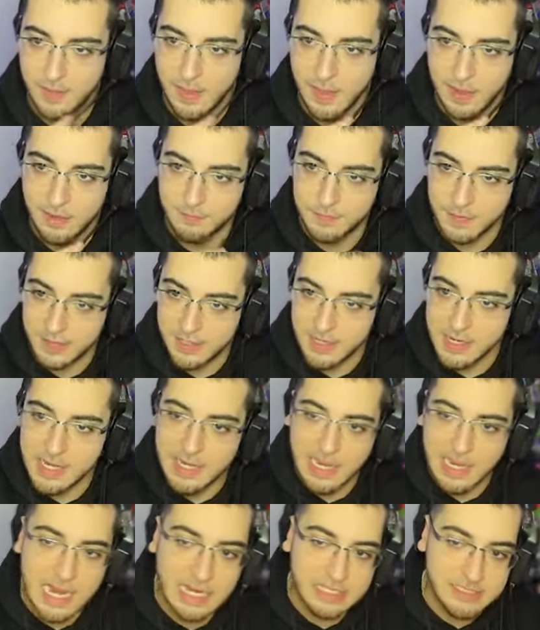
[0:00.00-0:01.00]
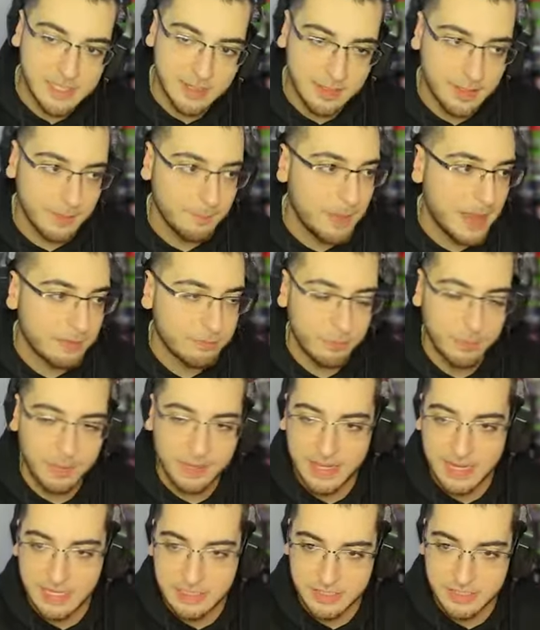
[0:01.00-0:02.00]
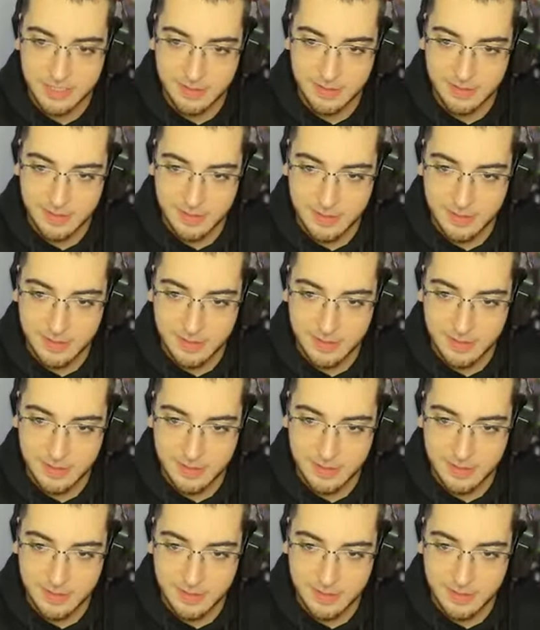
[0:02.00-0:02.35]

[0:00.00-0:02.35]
in the oven. I just got back from the kitchen.